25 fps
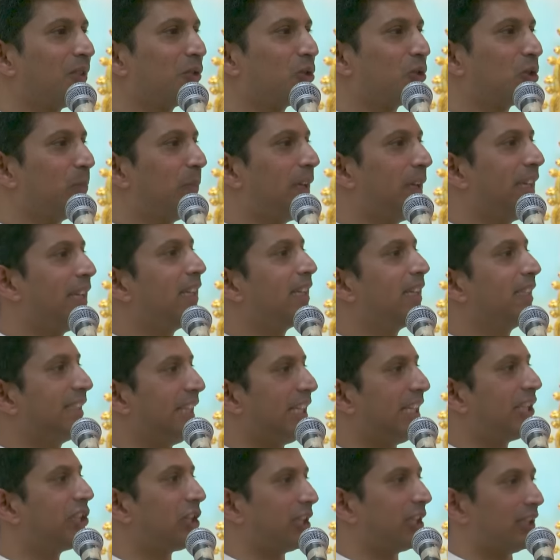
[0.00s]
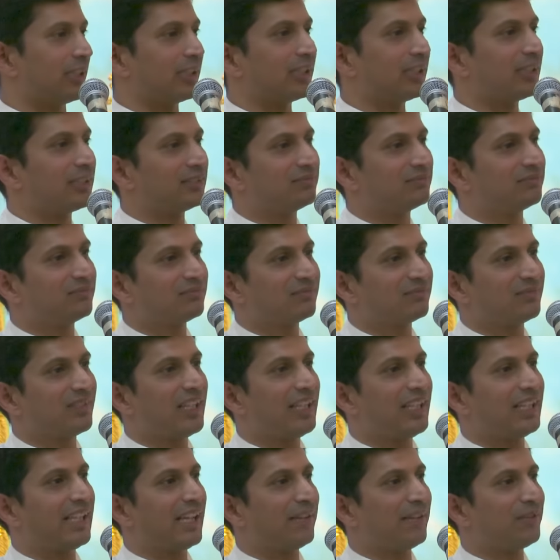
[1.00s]
So being a teacher,
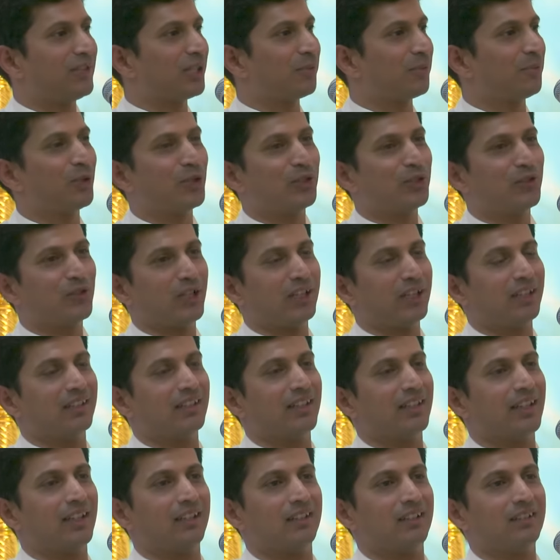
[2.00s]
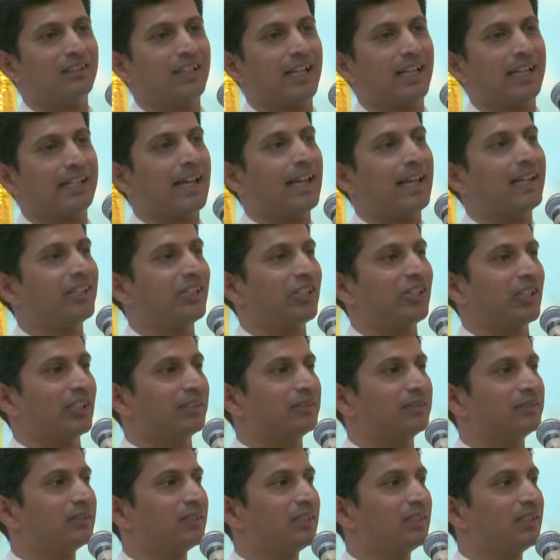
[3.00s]
he gave this beautiful
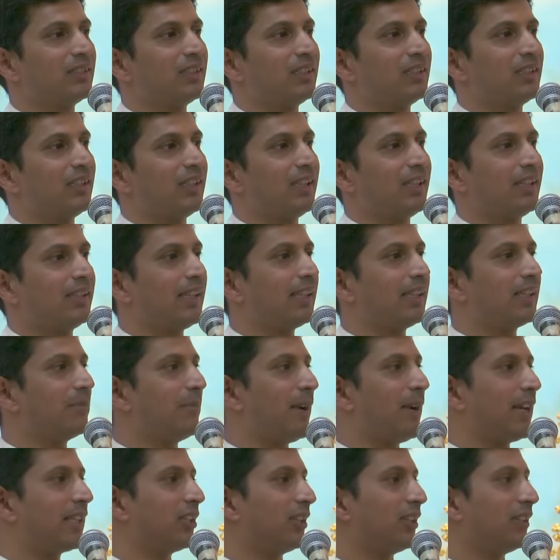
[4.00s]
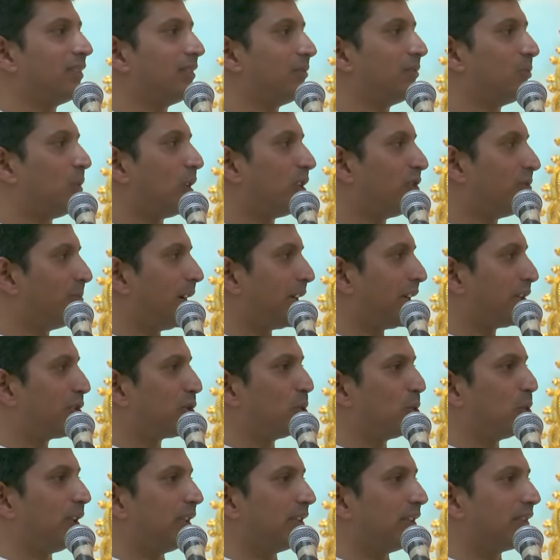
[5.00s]
analogy. He says, imagine one of my
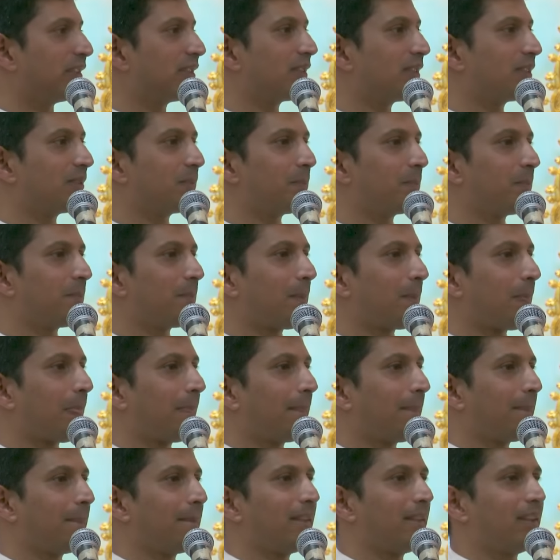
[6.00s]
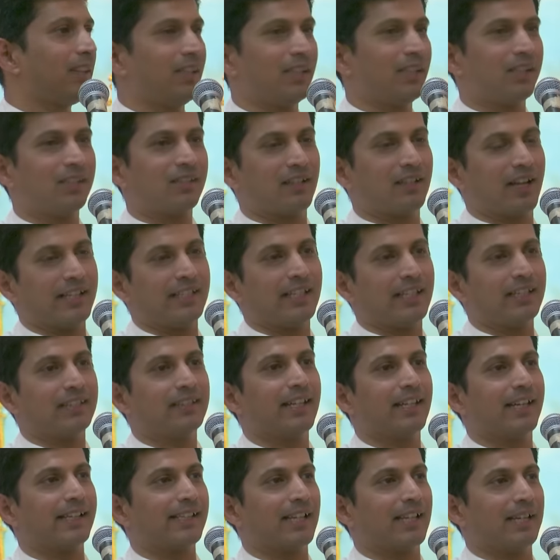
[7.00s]
students is
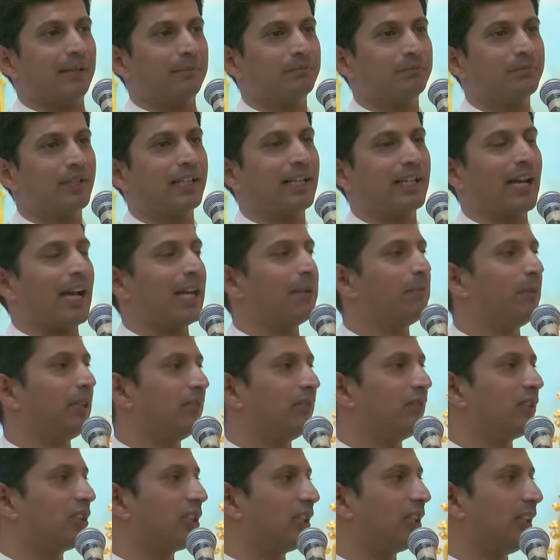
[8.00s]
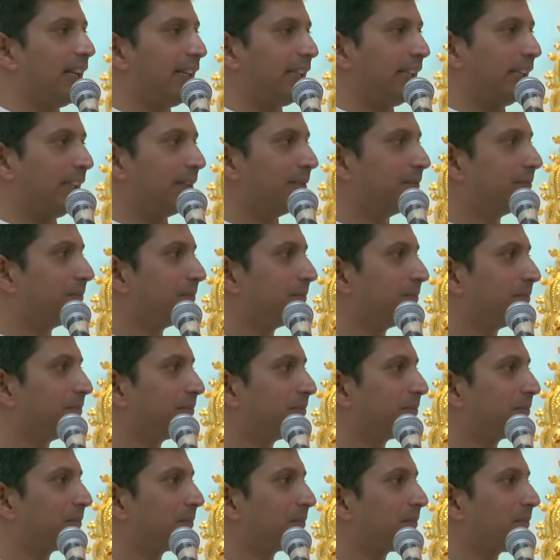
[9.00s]
writing the exam and I'm invigilating.
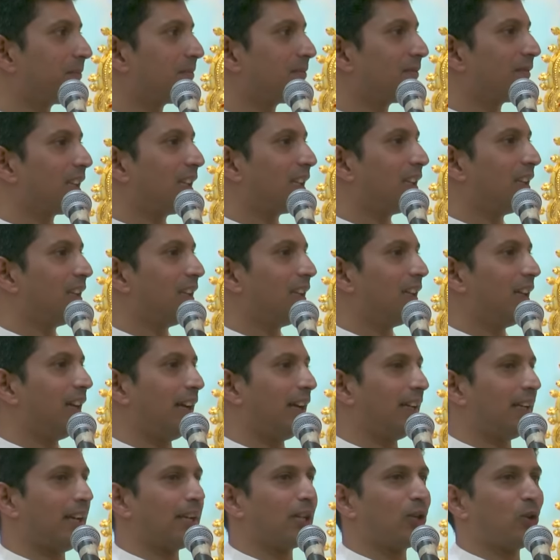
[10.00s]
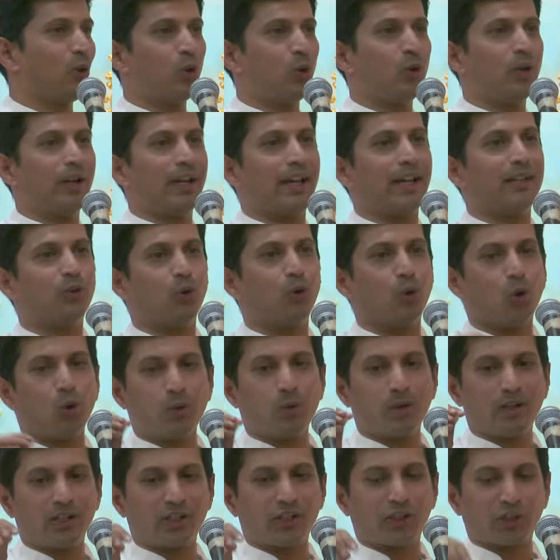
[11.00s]
And I go and
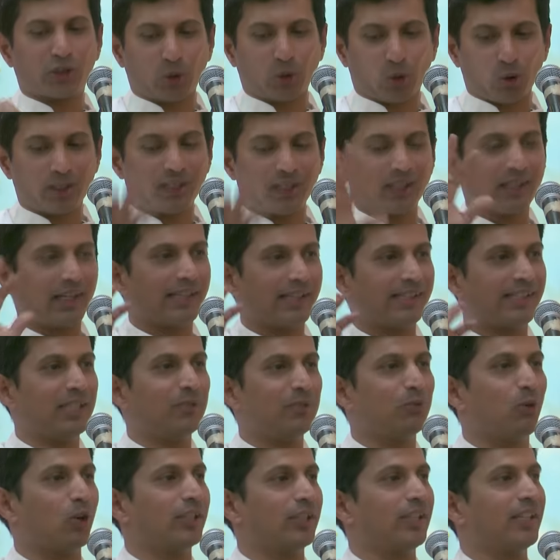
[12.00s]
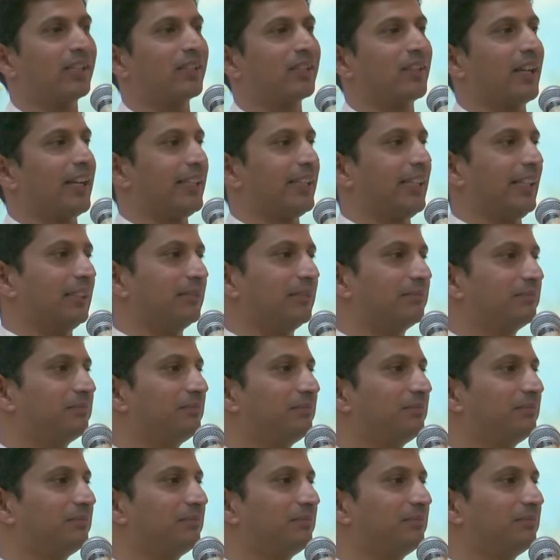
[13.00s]
over his shoulder, I see what he's writing.